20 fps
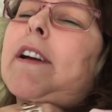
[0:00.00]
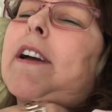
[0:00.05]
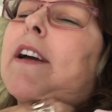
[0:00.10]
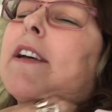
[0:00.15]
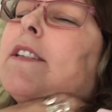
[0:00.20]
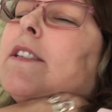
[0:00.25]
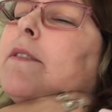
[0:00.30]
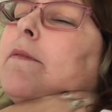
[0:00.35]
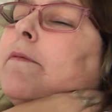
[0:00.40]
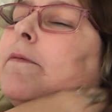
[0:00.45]

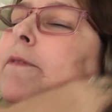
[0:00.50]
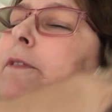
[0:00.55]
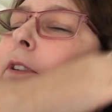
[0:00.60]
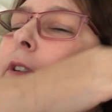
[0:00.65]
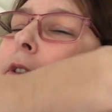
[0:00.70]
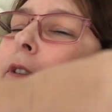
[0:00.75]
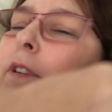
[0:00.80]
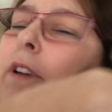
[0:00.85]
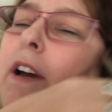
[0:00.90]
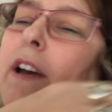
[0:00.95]
got some
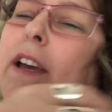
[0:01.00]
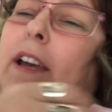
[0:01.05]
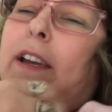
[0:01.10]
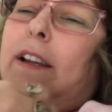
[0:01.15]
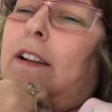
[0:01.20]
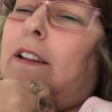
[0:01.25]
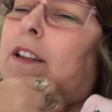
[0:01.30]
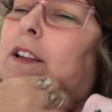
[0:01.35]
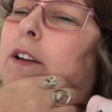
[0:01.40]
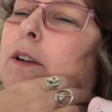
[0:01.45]
food. I
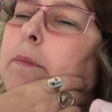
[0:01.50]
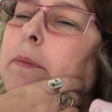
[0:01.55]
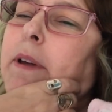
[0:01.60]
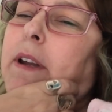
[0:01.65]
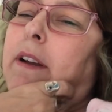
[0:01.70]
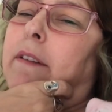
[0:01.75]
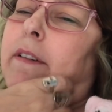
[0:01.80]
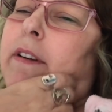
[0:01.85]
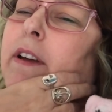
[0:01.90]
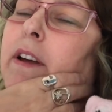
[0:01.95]
ate a little
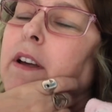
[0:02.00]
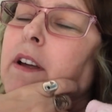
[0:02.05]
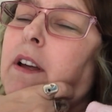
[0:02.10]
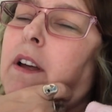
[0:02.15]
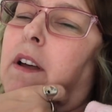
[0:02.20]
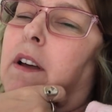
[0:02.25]
bit of it.